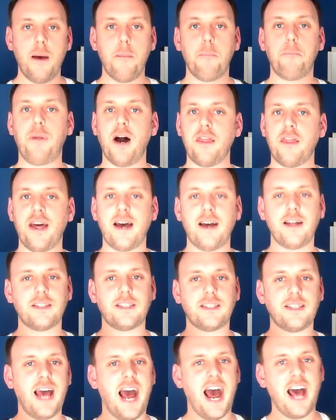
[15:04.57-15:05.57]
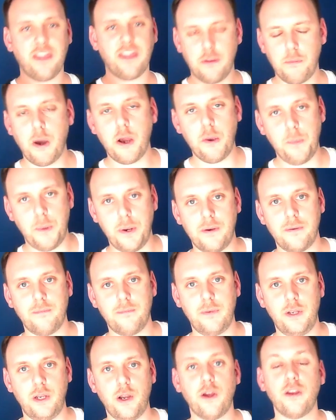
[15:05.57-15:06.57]
But that's at the moment.
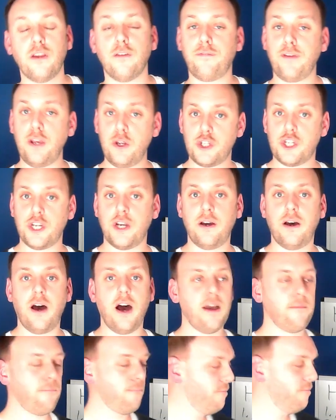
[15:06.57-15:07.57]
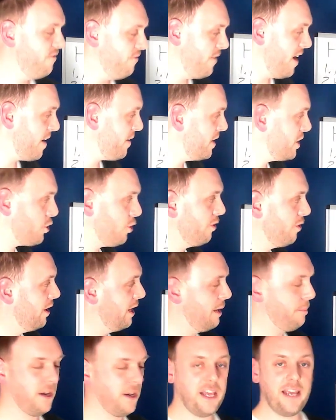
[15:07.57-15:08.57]
You know, in the future, I very strongly
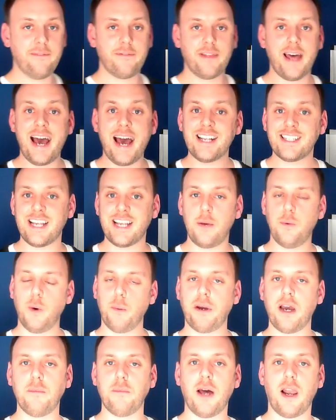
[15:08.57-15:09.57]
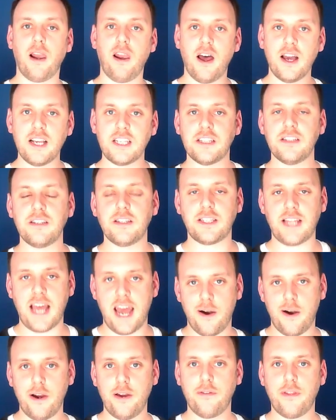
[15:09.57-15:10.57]
believe that SA will become a licensed
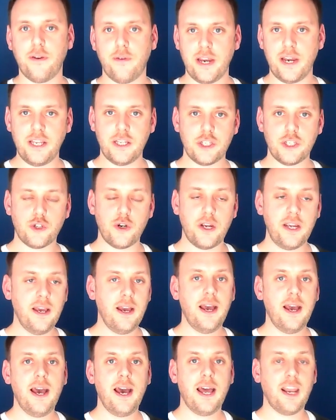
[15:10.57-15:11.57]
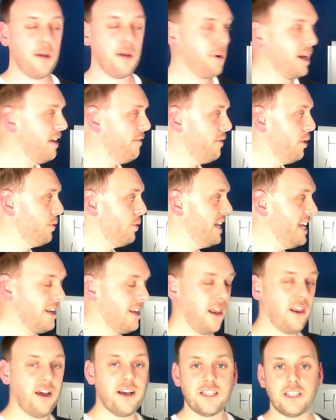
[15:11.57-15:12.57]
area of their industry, and I believe you'll need a
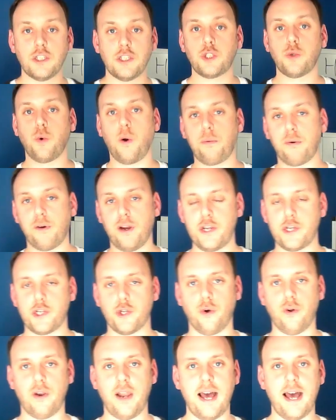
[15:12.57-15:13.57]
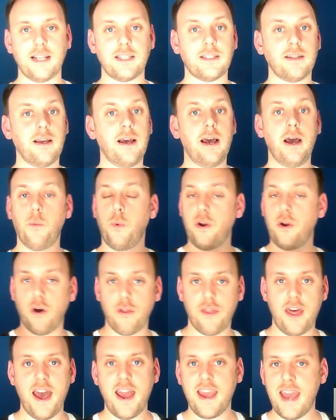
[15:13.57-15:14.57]
license to operate short lets. We're not
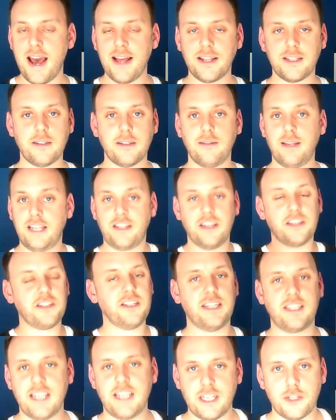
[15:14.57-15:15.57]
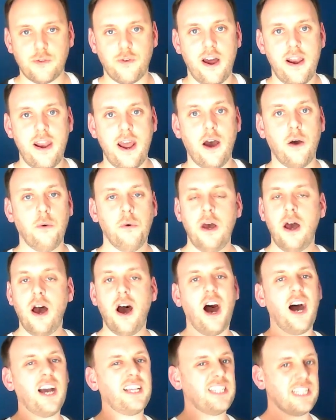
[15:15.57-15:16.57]
there yet. It doesn't exist right now.
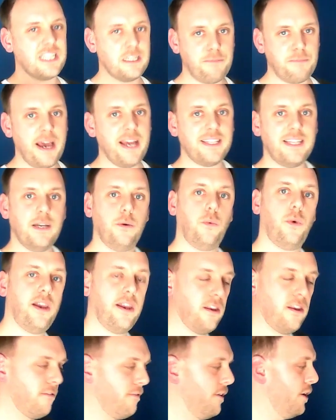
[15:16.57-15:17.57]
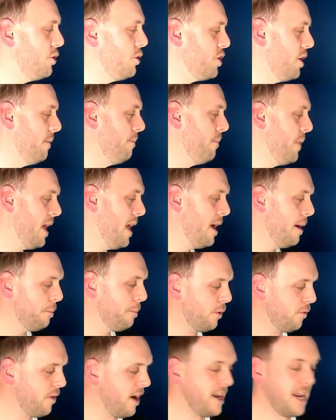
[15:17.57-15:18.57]
I suspect it will in the future. But
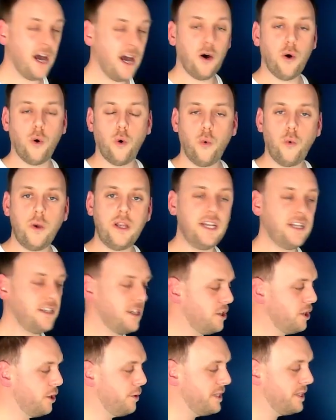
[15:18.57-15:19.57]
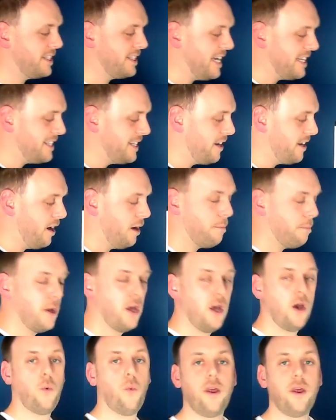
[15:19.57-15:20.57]
right now, all we need to do is set it up
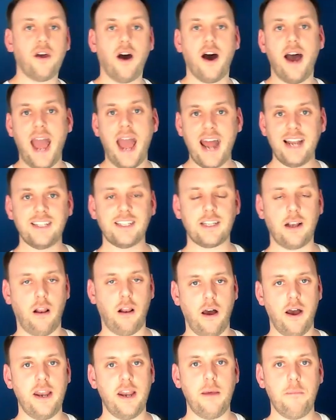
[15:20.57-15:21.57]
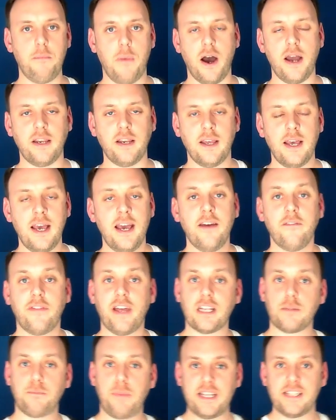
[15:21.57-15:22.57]
with our end client in mind.
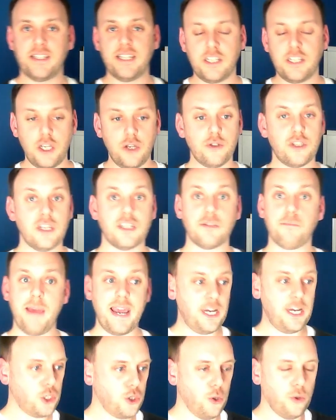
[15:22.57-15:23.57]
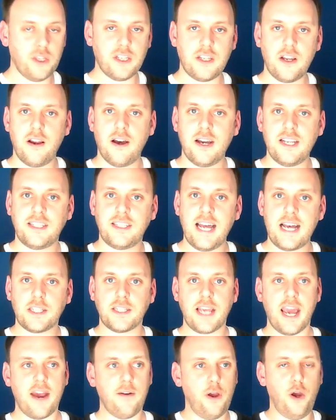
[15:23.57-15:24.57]
That's business users. Make sure there's a nice desk
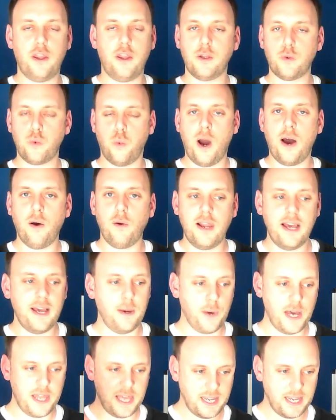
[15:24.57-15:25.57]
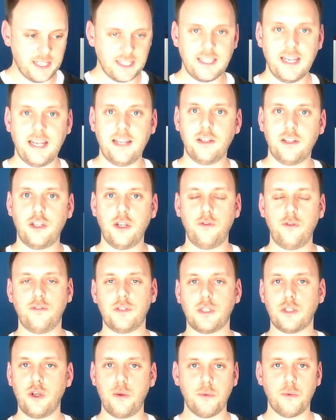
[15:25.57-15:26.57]
area that's well lit where they can sit and do
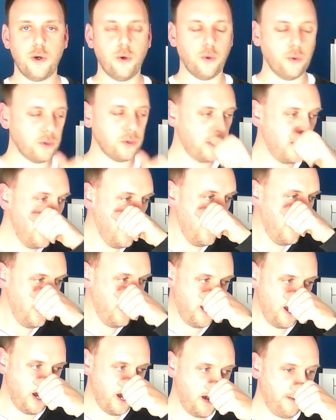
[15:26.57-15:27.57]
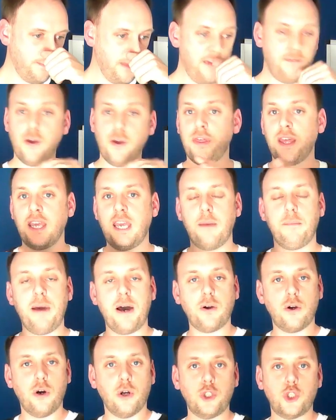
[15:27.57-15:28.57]
Zoom calls. If you're thinking
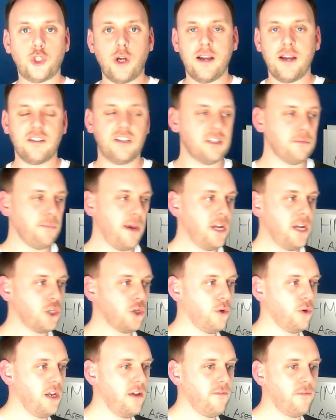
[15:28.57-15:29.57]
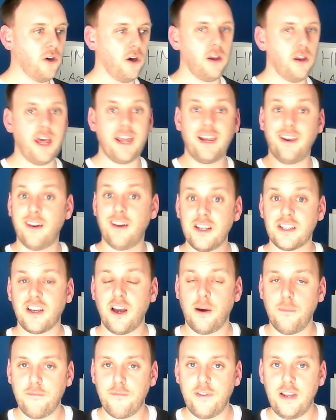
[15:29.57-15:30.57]
about contractors, make sure you've got like nice
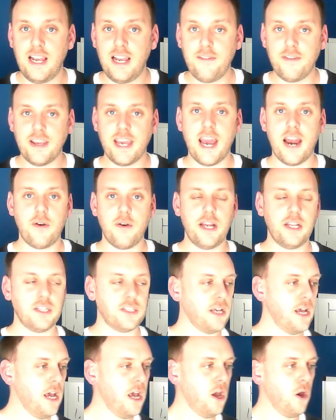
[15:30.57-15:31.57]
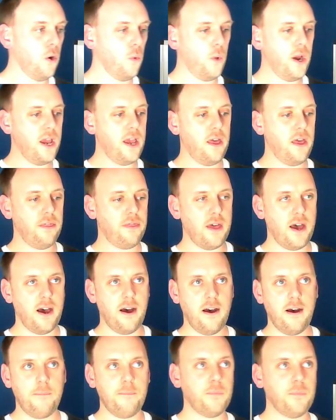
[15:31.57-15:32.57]
comfy living areas with
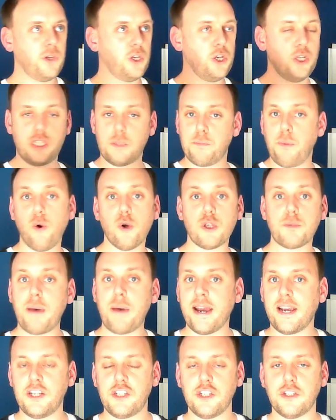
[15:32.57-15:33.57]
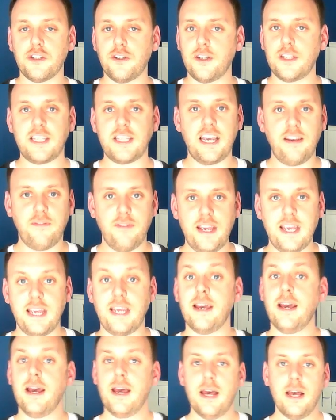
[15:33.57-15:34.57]
good sports packages on the
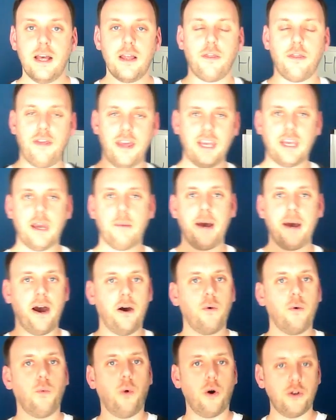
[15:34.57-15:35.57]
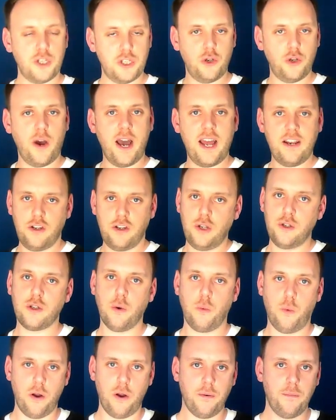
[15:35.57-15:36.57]
TV. Think about what does your end user
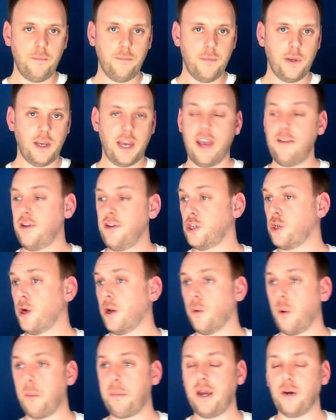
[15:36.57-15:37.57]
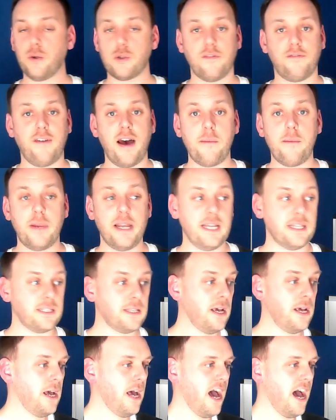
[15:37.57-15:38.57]
want. Okay, if you're trying to appeal to families,
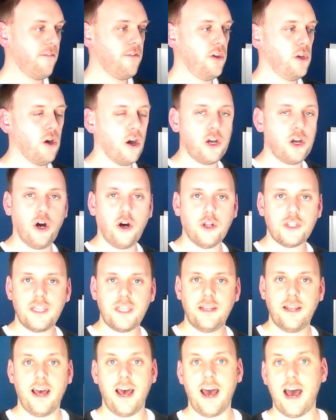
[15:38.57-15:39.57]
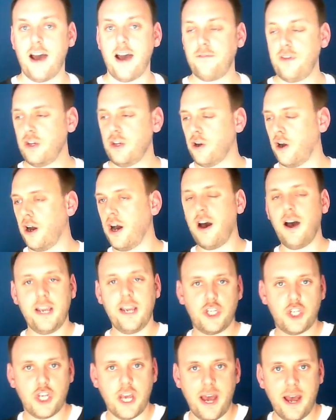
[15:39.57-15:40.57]
have you got a cot in there? Have you got a high
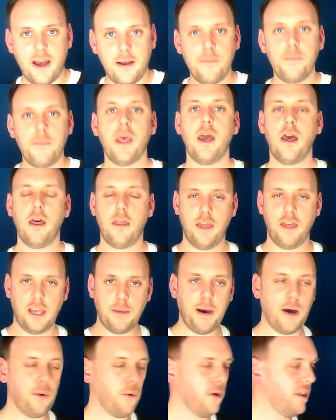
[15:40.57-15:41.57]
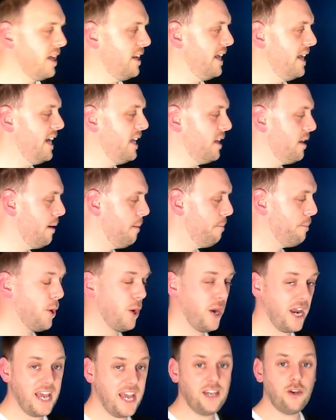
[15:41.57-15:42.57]
chair? Think about what they need, put
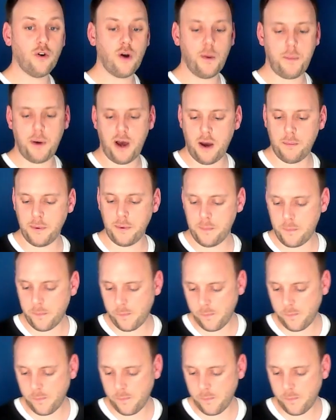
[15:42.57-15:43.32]
it in your apartment.